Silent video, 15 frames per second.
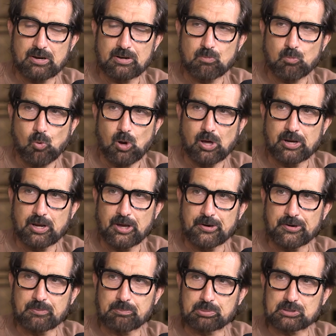it
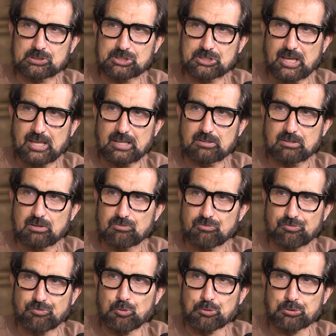100%,
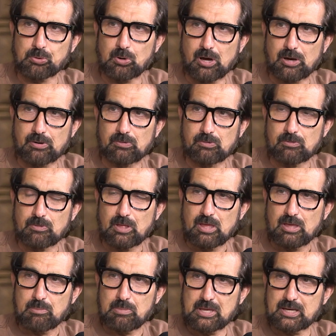full throttle,
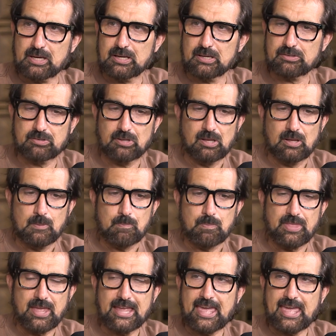because they